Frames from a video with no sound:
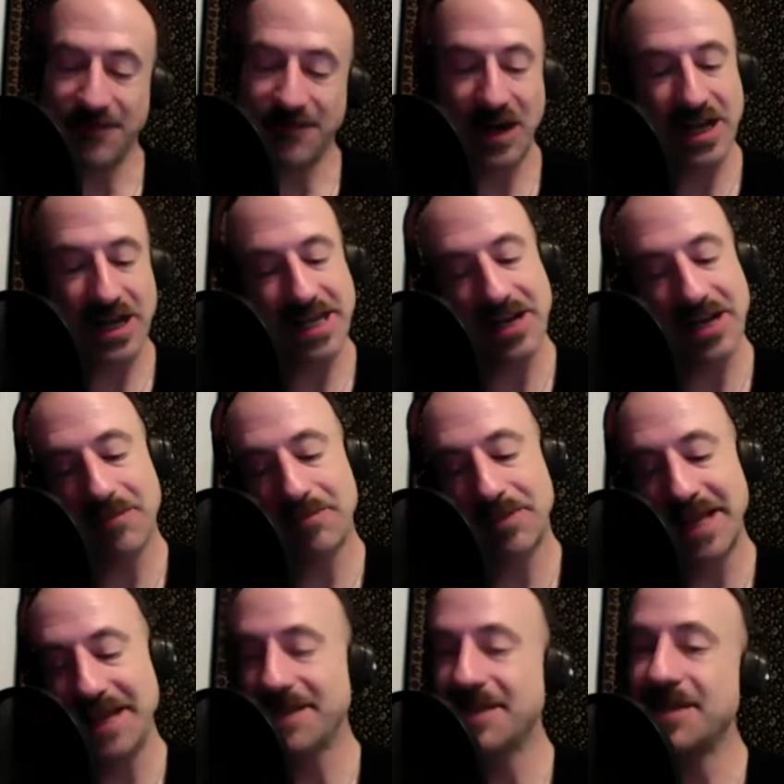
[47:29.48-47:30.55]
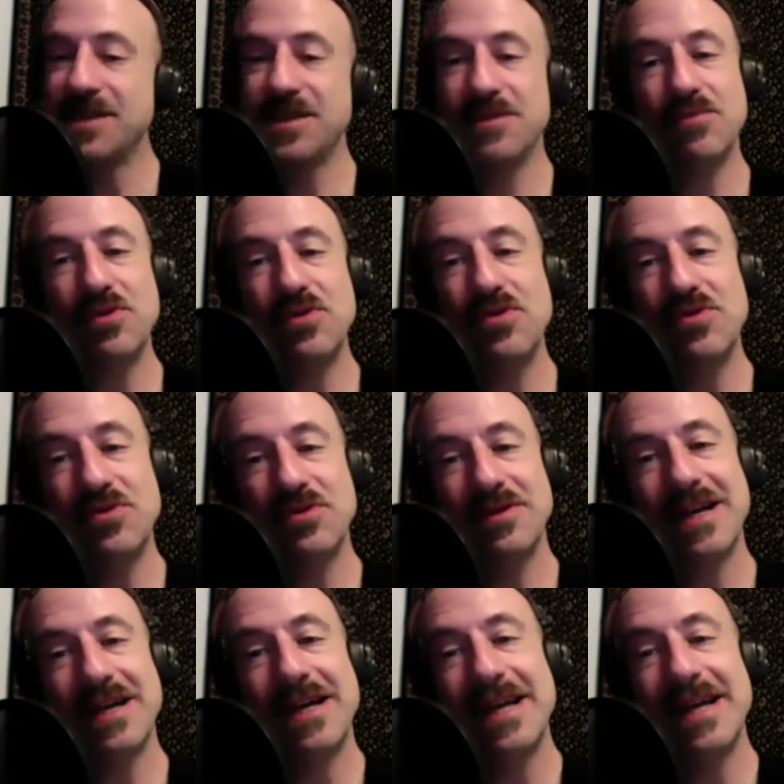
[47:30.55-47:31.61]
very, you know, place the
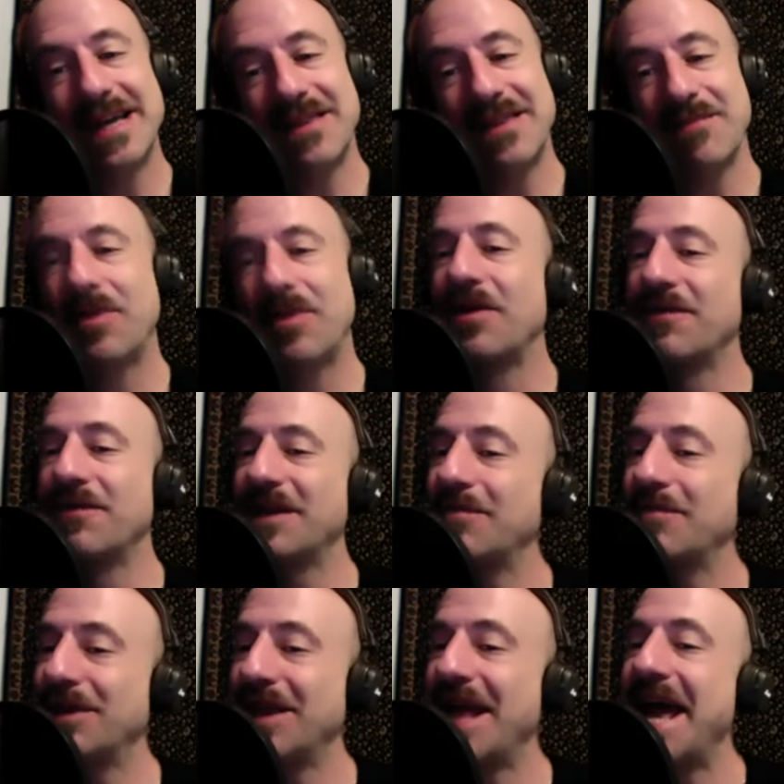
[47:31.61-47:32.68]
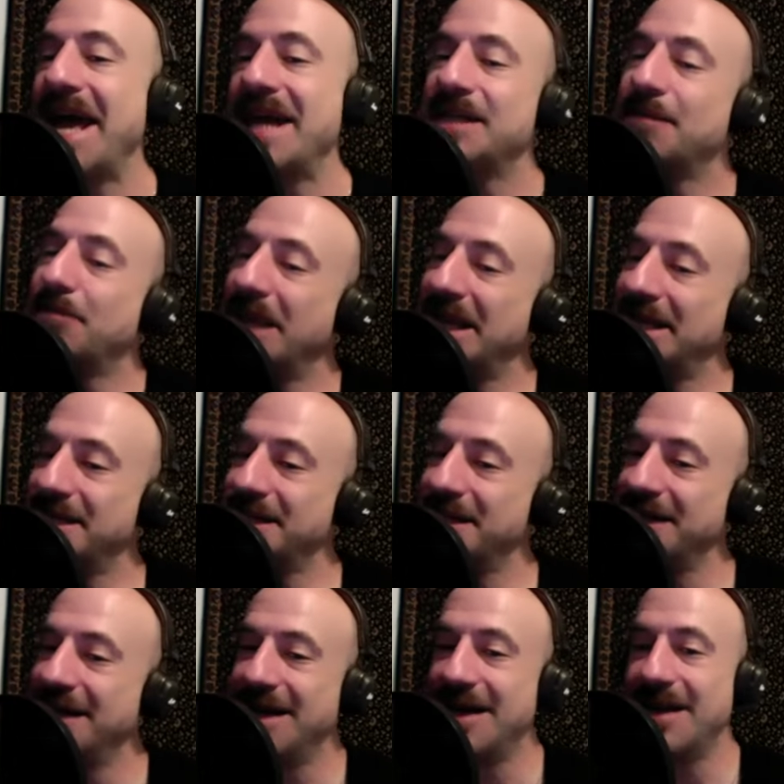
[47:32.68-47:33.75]
spoon in the perfect place, place the
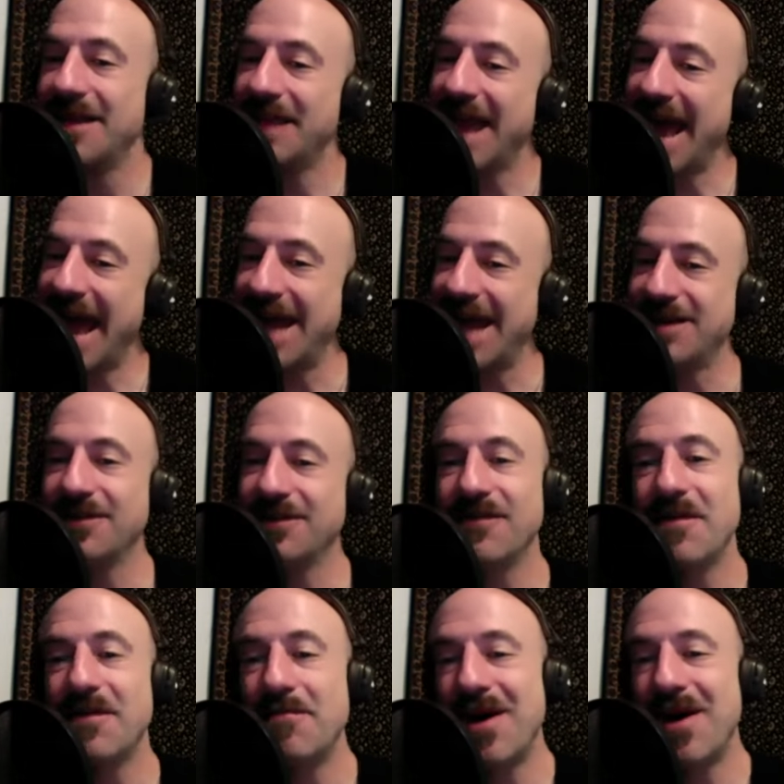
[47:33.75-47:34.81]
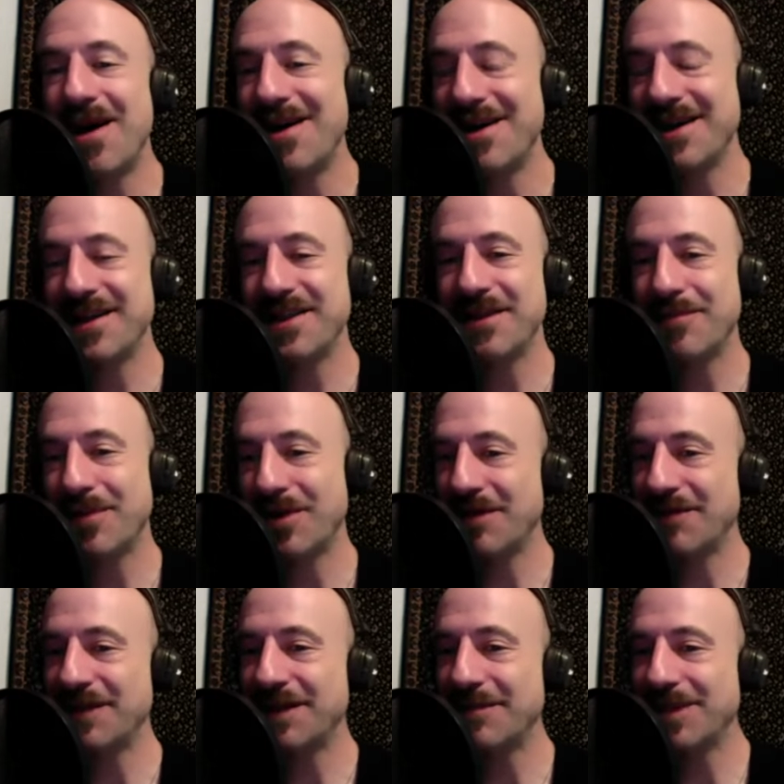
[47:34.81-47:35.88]
the handle of the mug in the
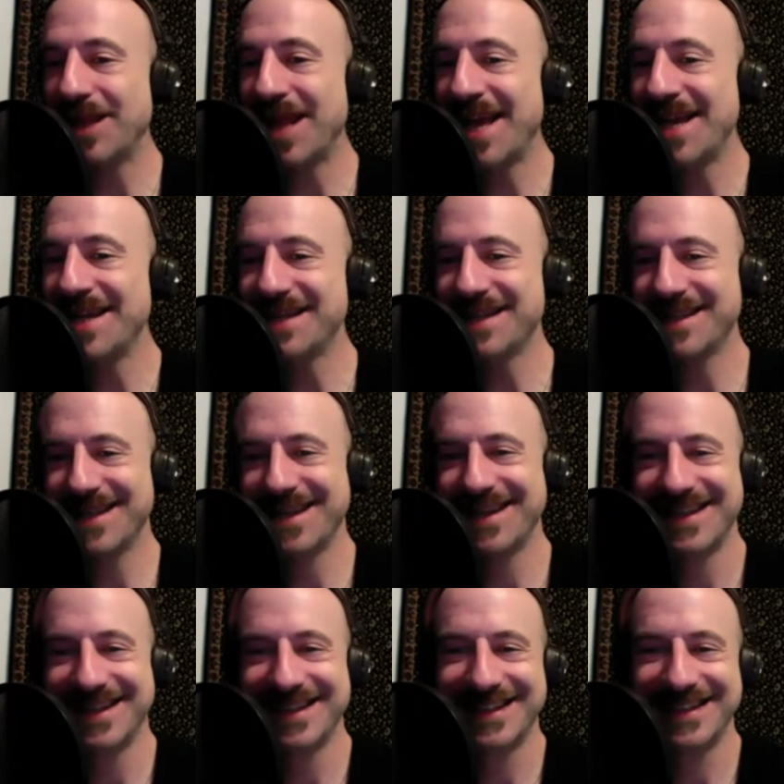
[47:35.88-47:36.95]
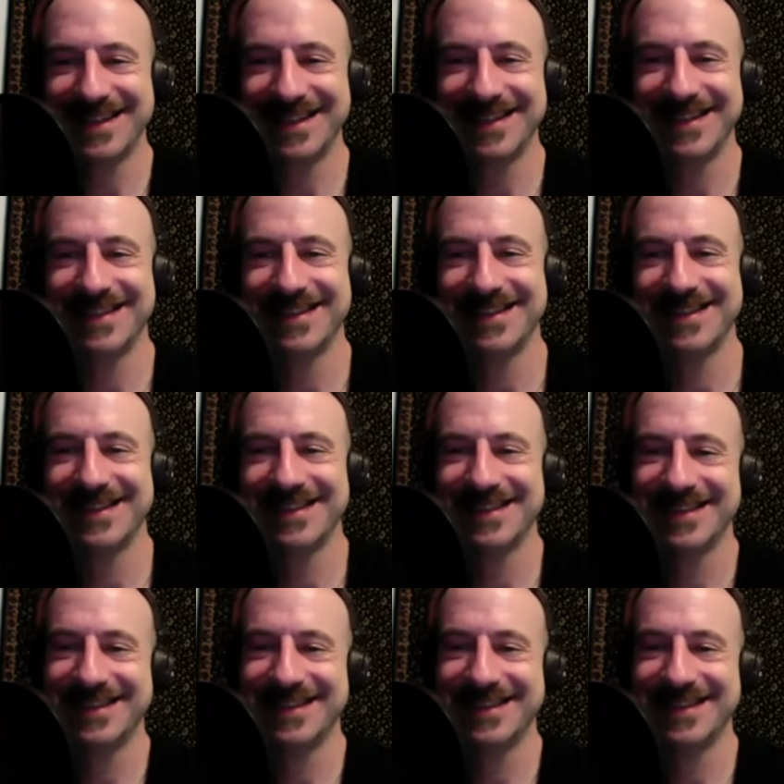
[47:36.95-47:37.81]
perfect place. And